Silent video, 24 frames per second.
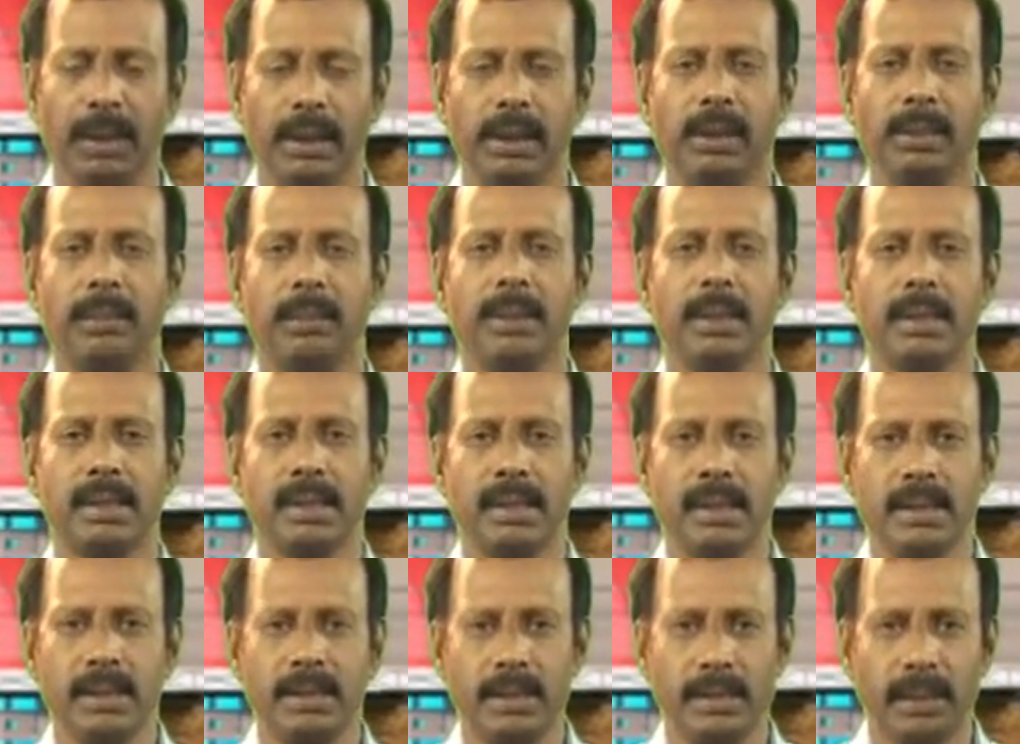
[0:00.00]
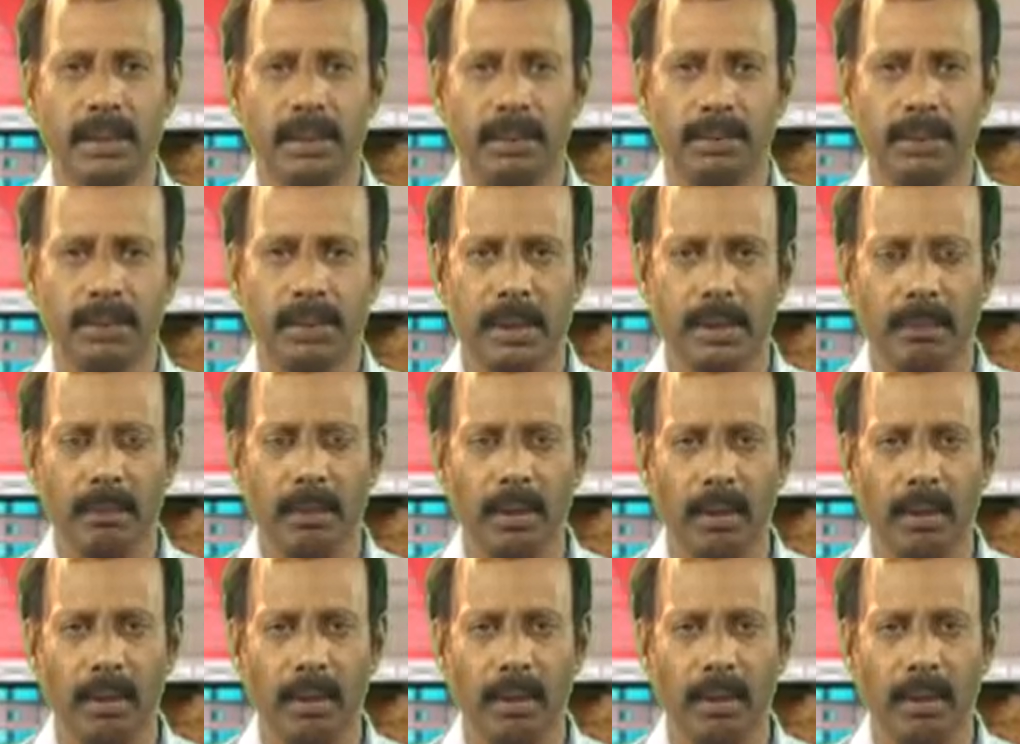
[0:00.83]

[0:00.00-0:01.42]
in the presence of some